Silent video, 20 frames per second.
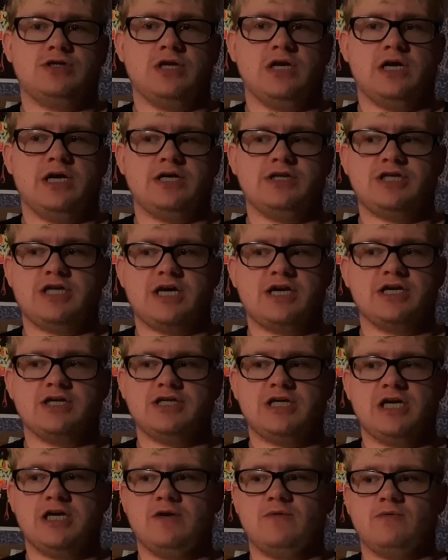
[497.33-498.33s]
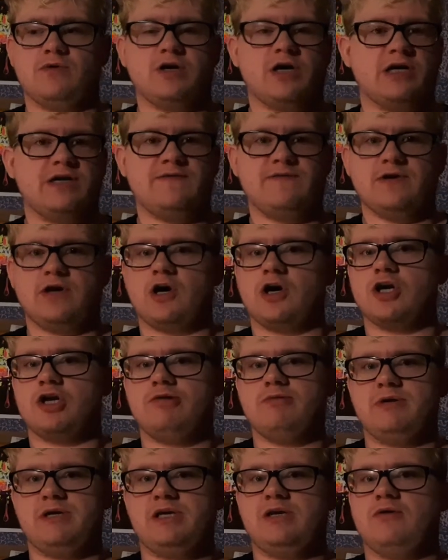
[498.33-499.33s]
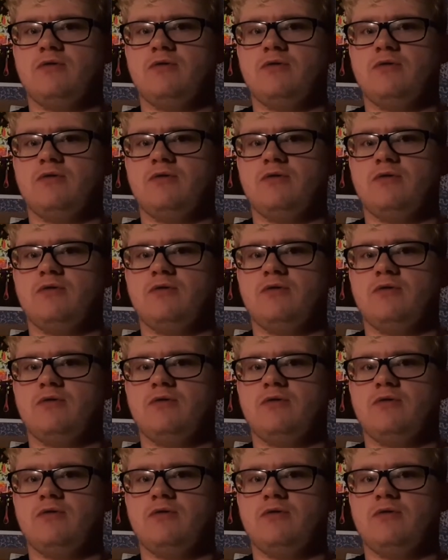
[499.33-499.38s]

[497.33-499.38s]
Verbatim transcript: uh, jack and janet were not even arguing